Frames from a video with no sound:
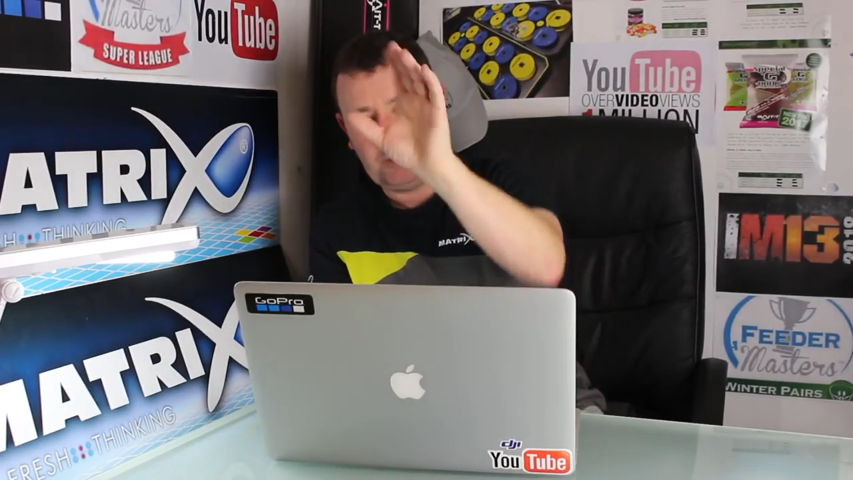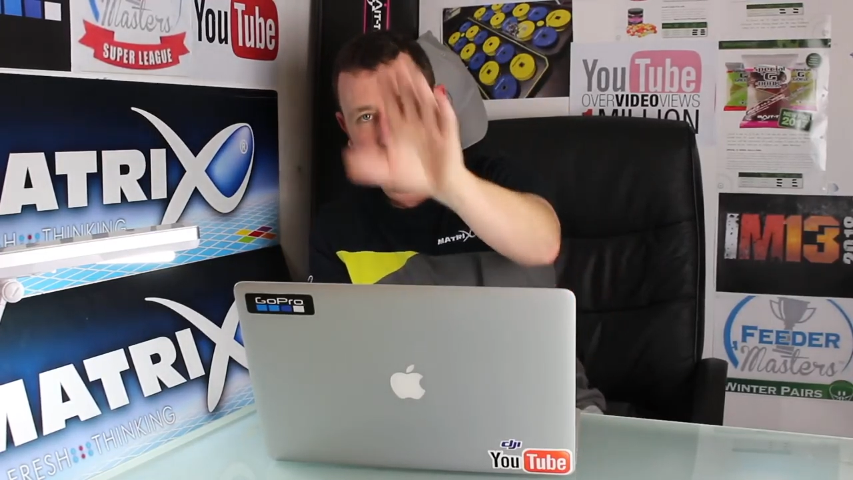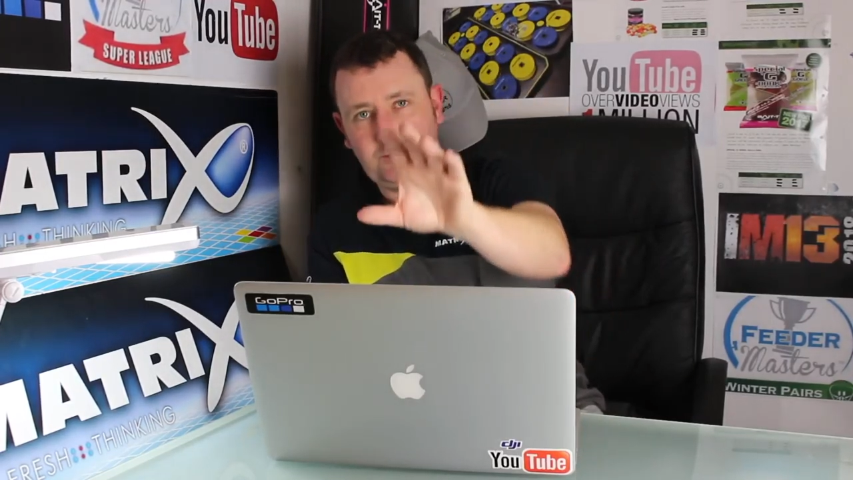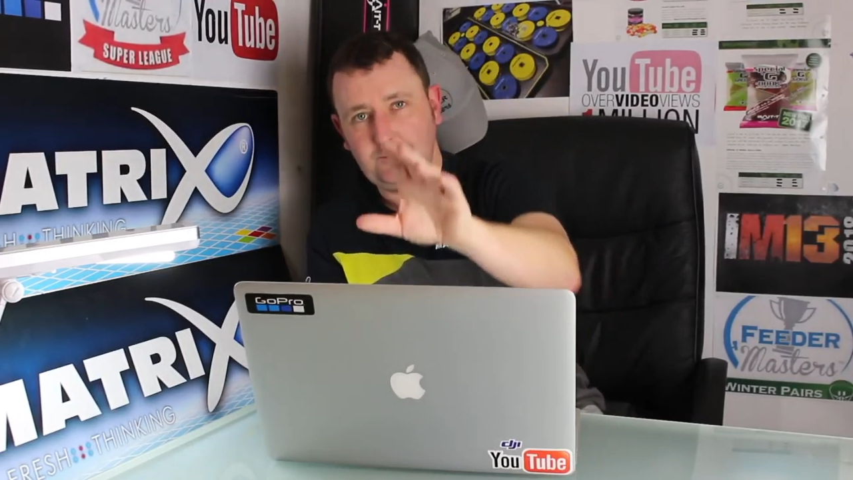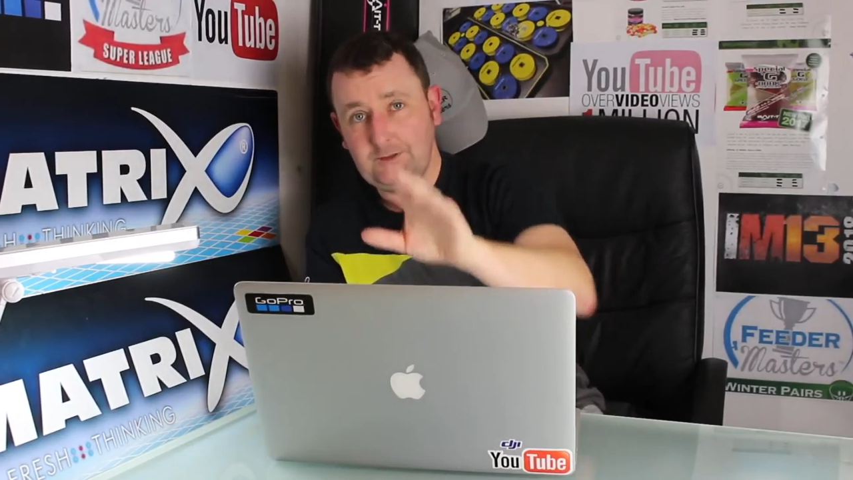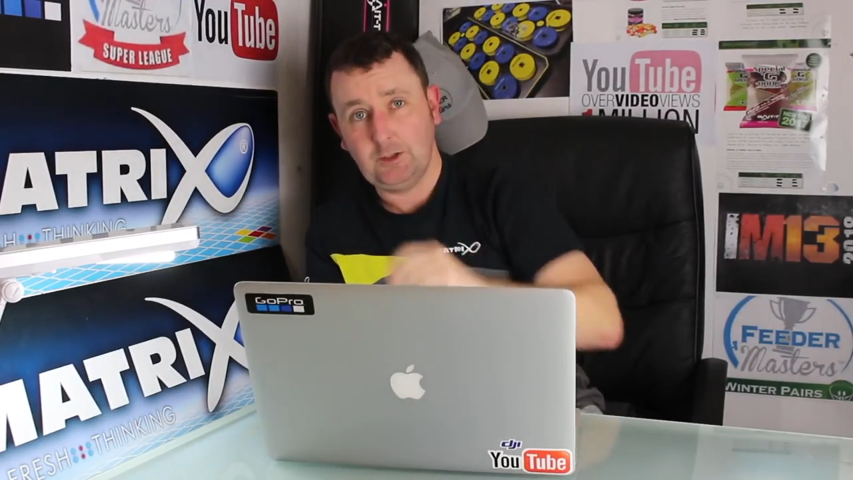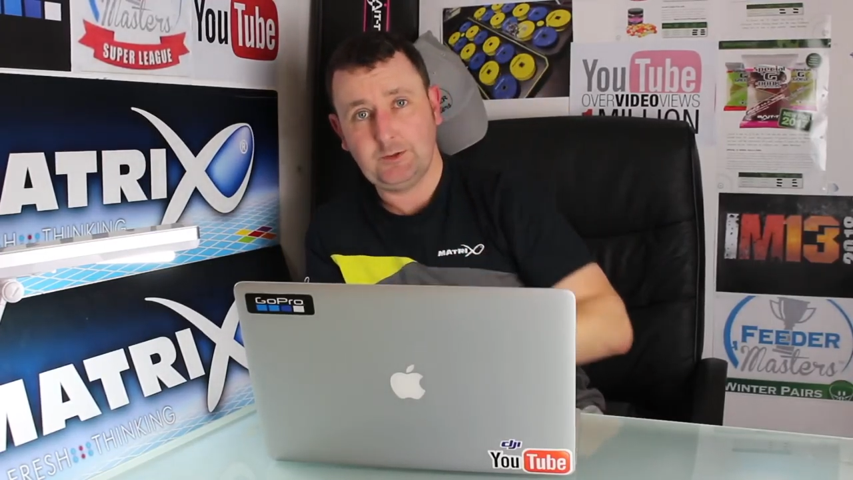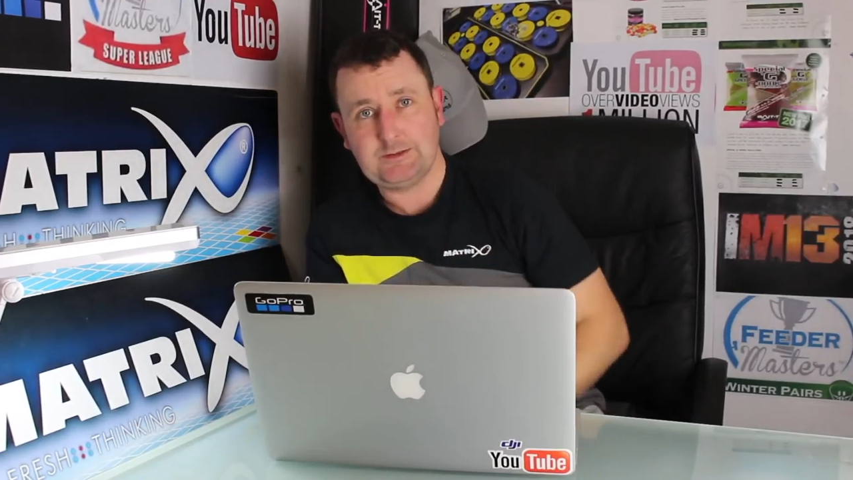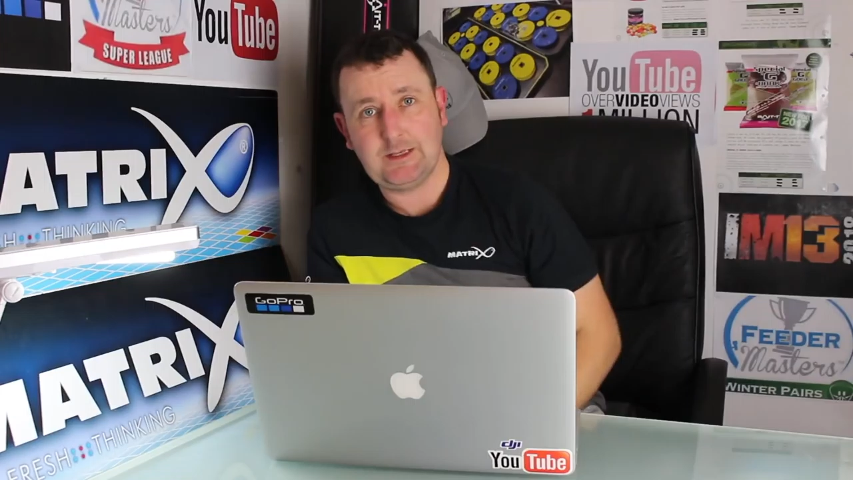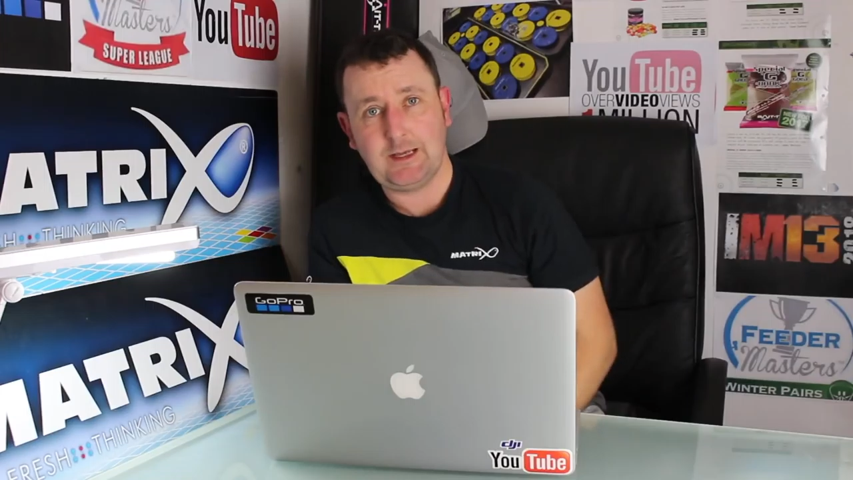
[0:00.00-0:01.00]
and your
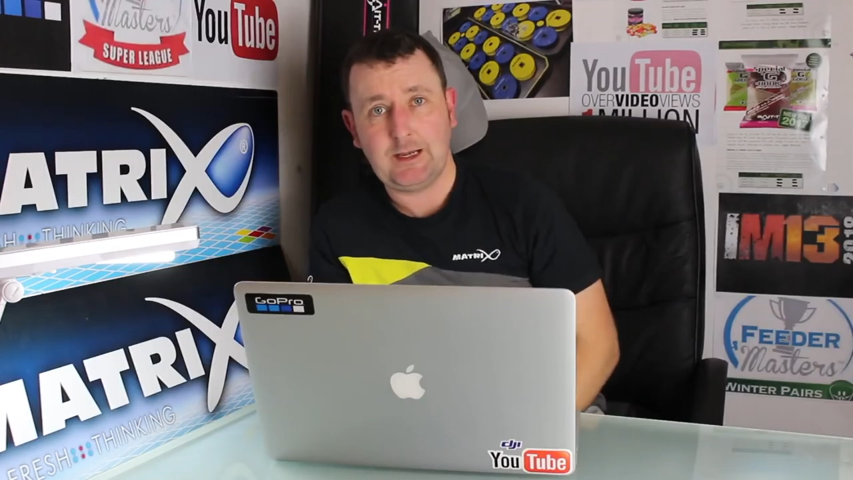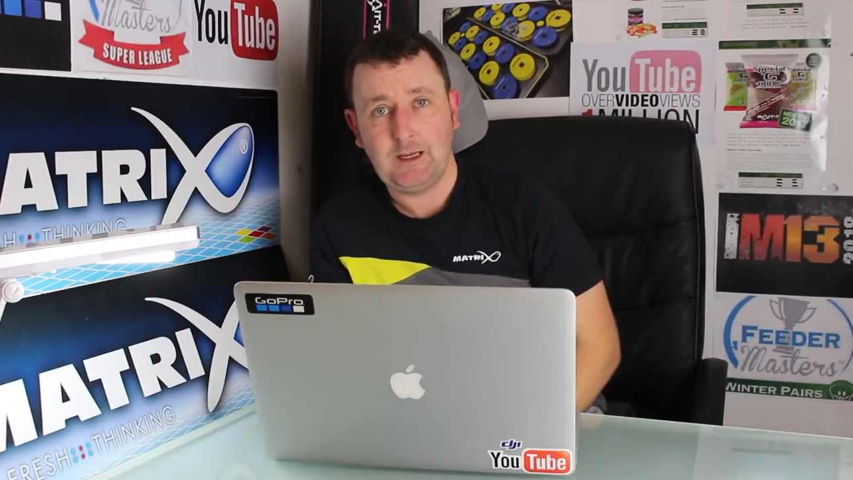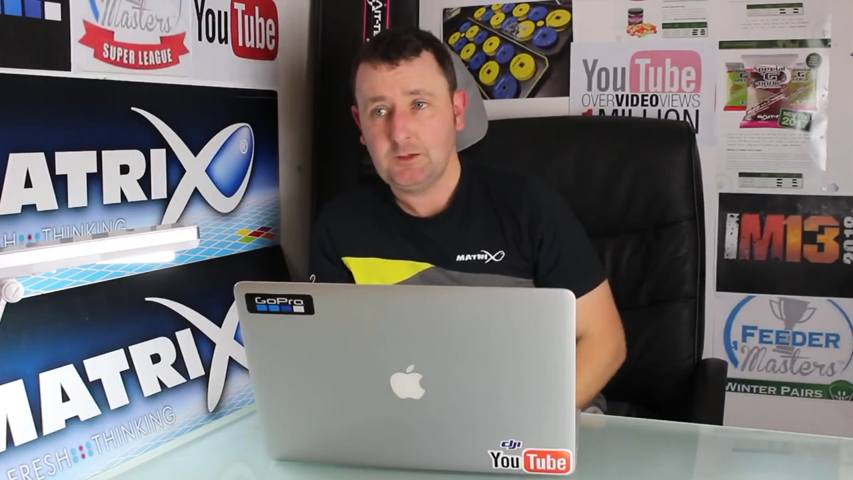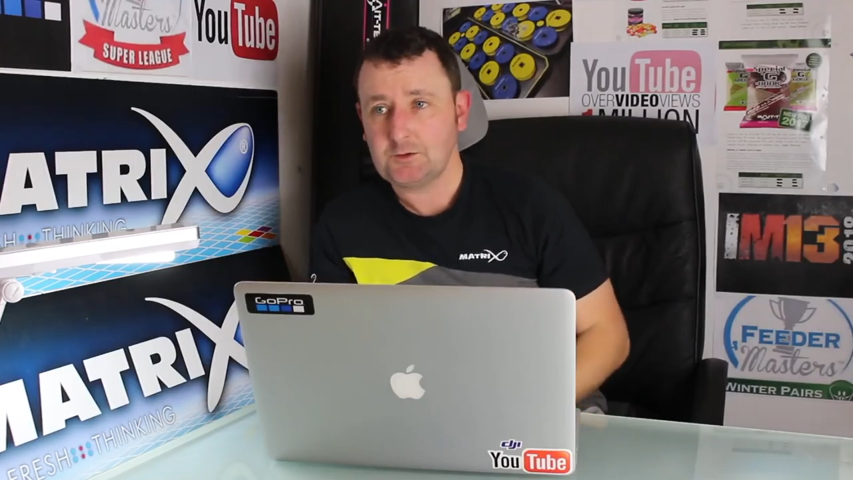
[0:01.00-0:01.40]
video is there.